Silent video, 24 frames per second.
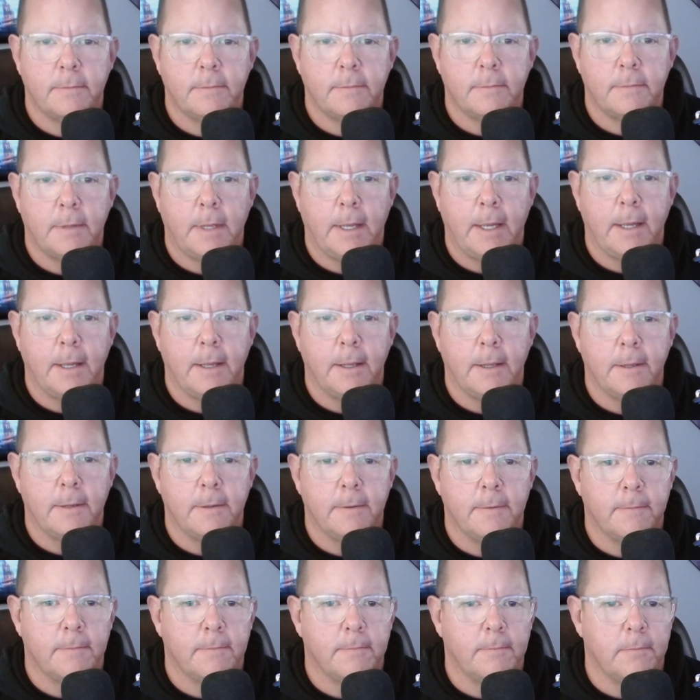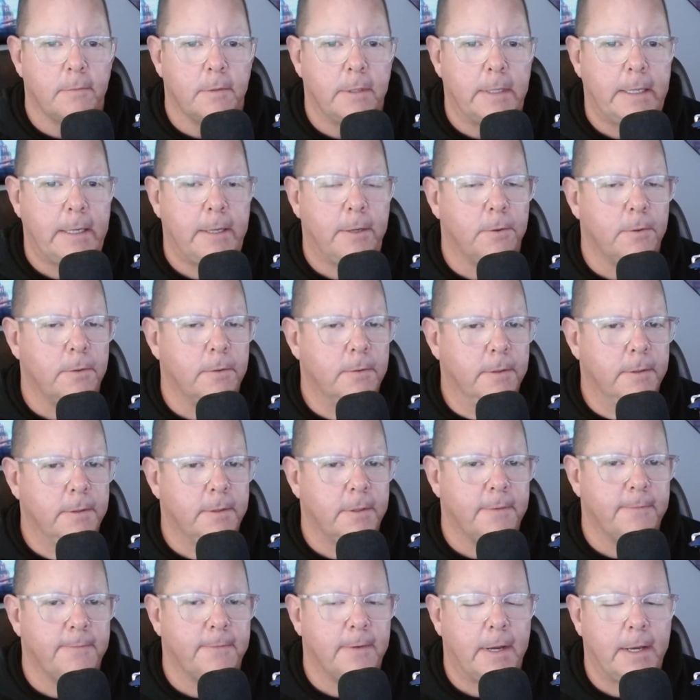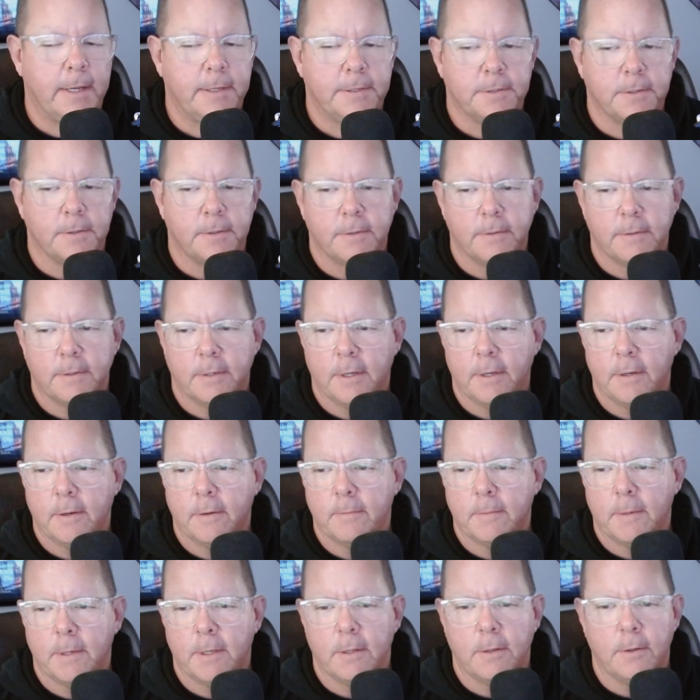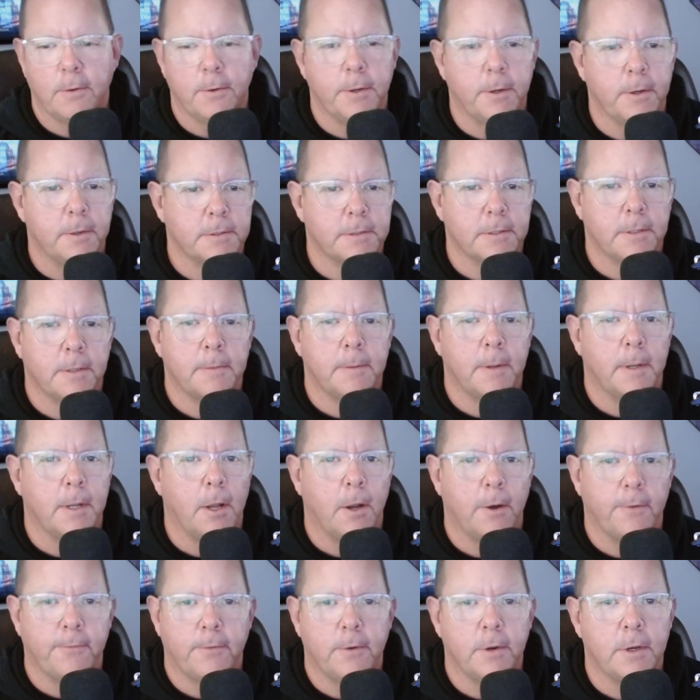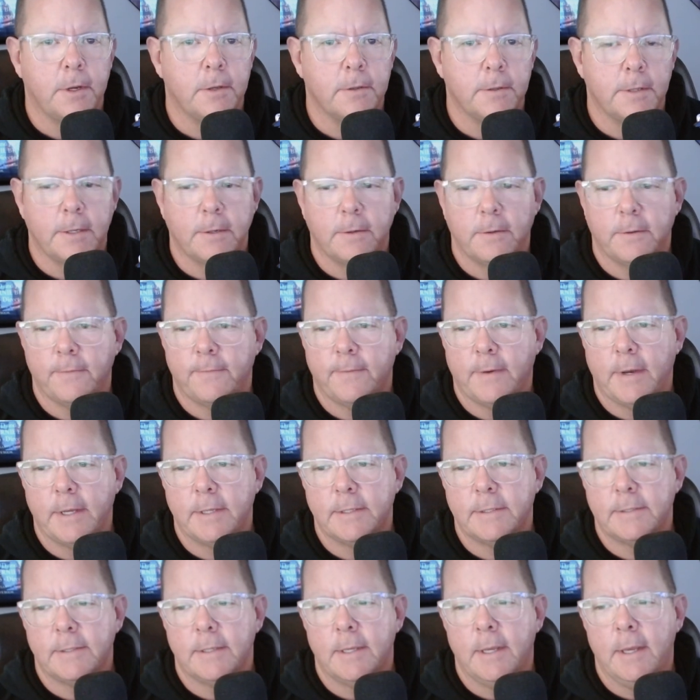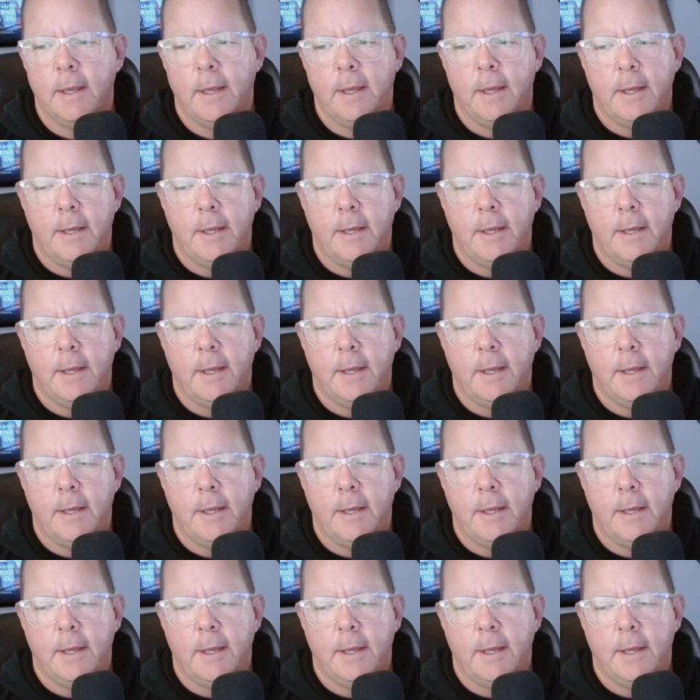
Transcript: a legal advisor, I am not a lawyer, so I'm not offering you legal advice.